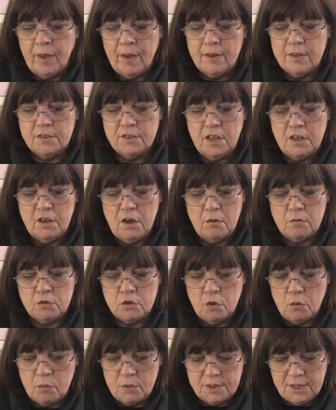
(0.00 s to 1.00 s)
So you don't
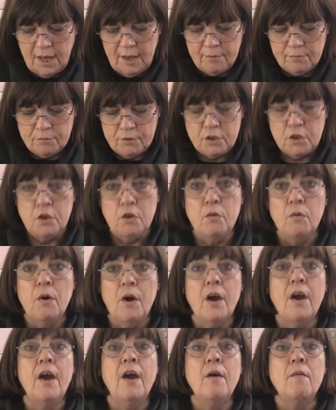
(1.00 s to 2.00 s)
always have to
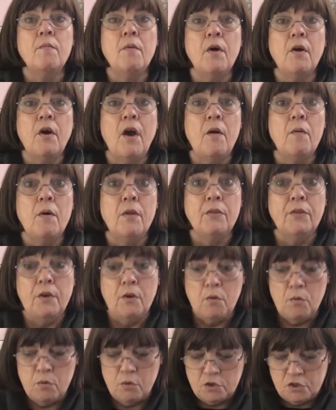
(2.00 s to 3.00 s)
go on the
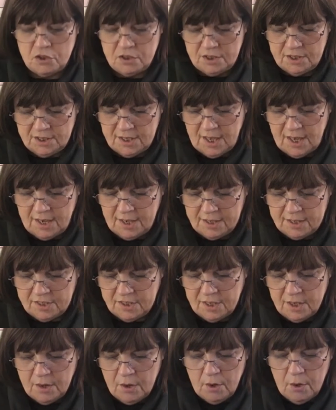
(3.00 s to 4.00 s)
auction site.
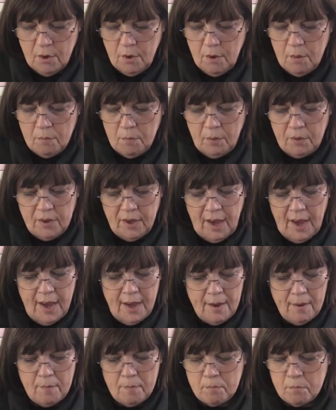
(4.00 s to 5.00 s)
But
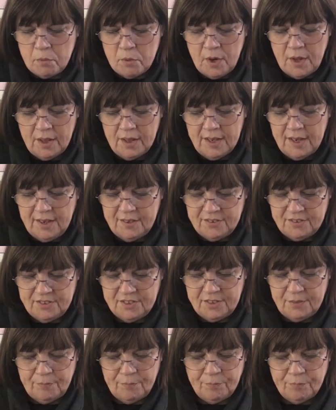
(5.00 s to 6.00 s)
yeah,
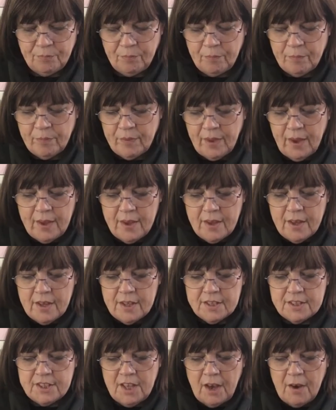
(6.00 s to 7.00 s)
brilliant.
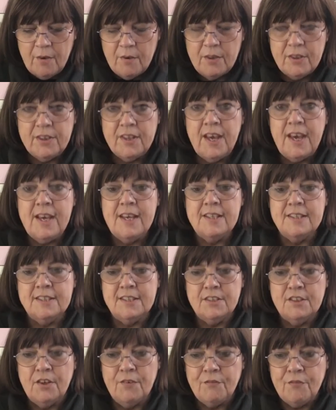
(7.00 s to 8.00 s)
So
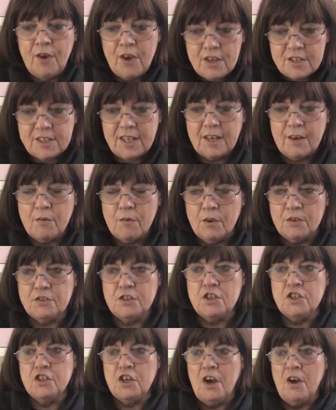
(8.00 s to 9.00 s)
the first thing I want
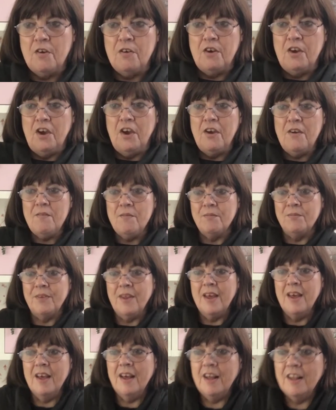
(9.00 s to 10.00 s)
to show you,
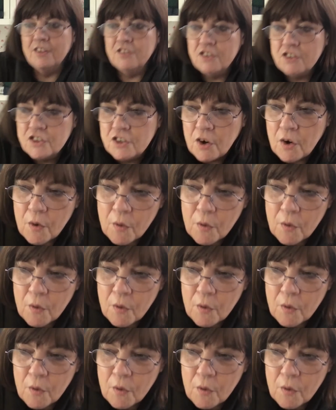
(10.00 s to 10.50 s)
I'll just